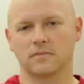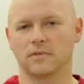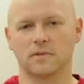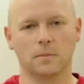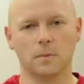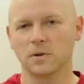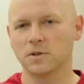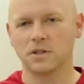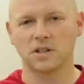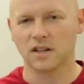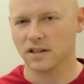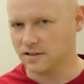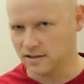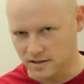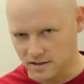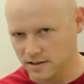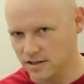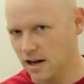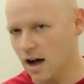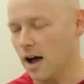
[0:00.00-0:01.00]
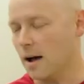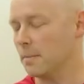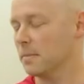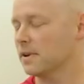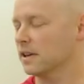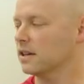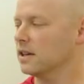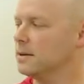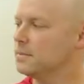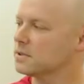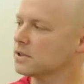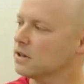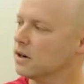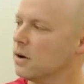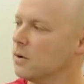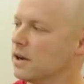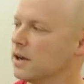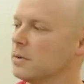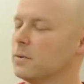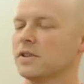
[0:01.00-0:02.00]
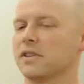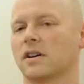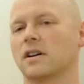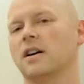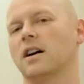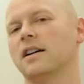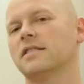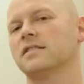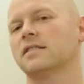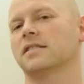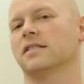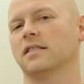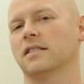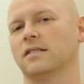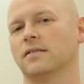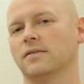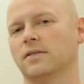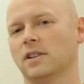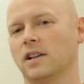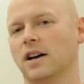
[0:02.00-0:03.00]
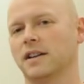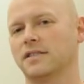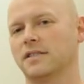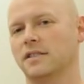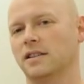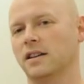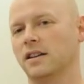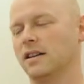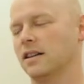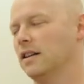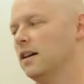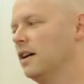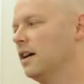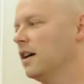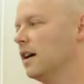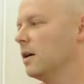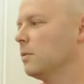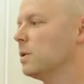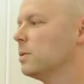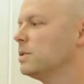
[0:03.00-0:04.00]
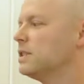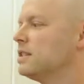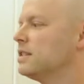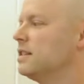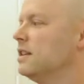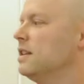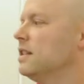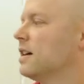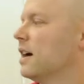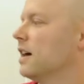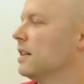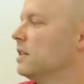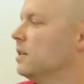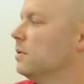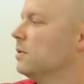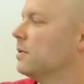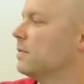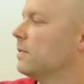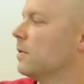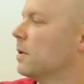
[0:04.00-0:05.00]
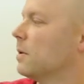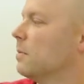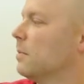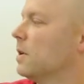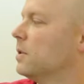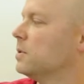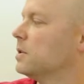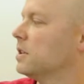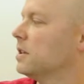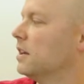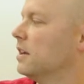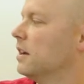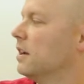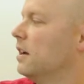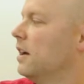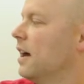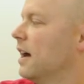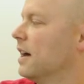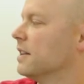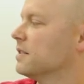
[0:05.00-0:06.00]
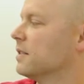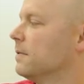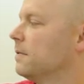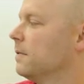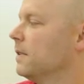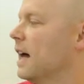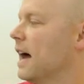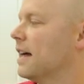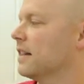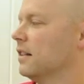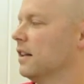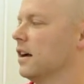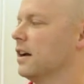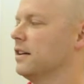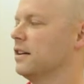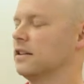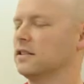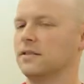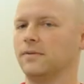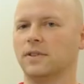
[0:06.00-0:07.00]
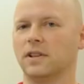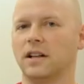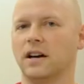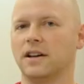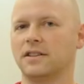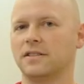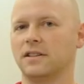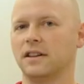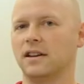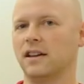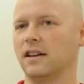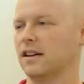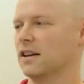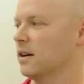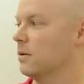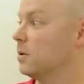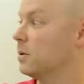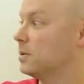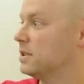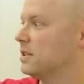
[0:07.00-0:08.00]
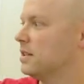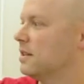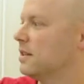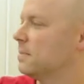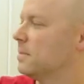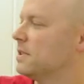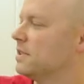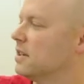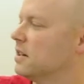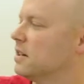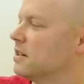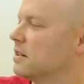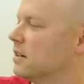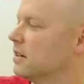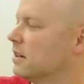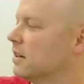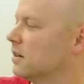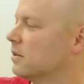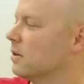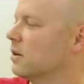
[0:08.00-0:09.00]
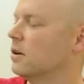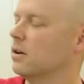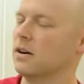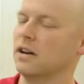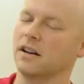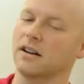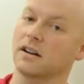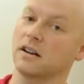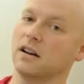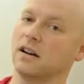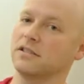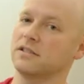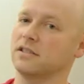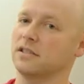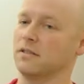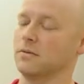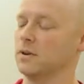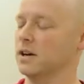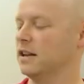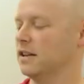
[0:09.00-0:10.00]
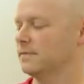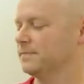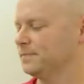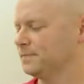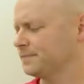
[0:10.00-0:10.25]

motion doesn't stop. It keeps going with a constant velocity. And we would see that uniform motion as a flat line on the velocity. And we would see the position grow at a constant rate.